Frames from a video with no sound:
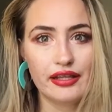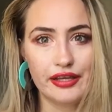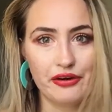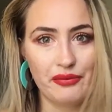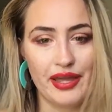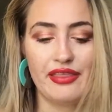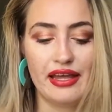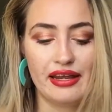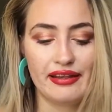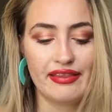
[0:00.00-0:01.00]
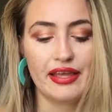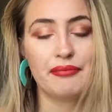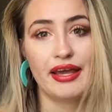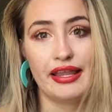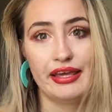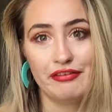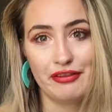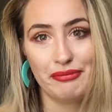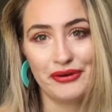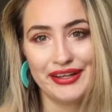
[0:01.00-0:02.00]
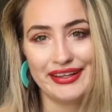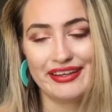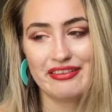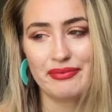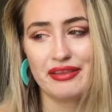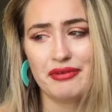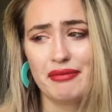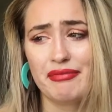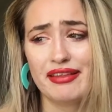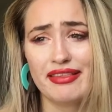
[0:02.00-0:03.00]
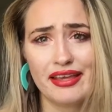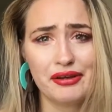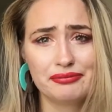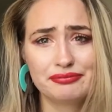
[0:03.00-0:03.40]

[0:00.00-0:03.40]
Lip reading: a way that it's like my life is pointless, but sometimes it's like,